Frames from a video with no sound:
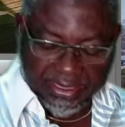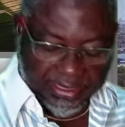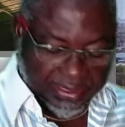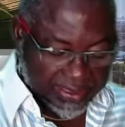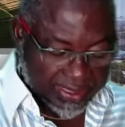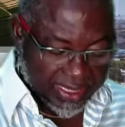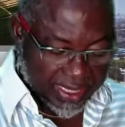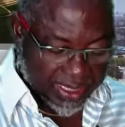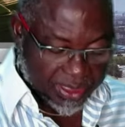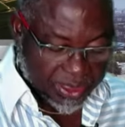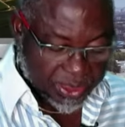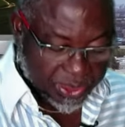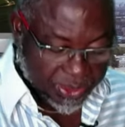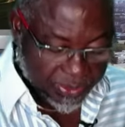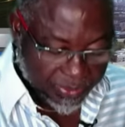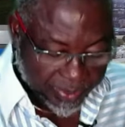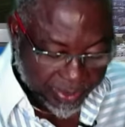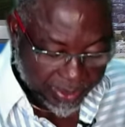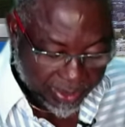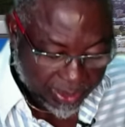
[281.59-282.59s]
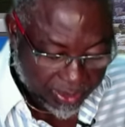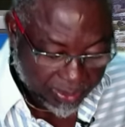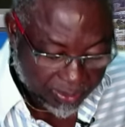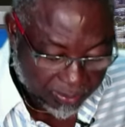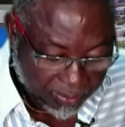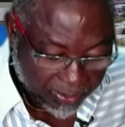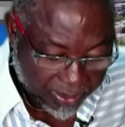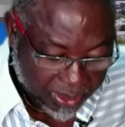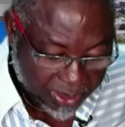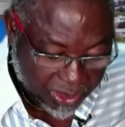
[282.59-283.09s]
in Nigeria,
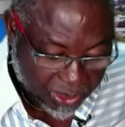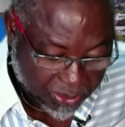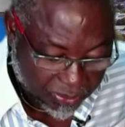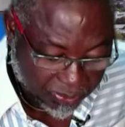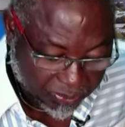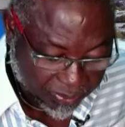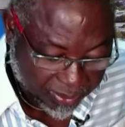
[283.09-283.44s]
God bless you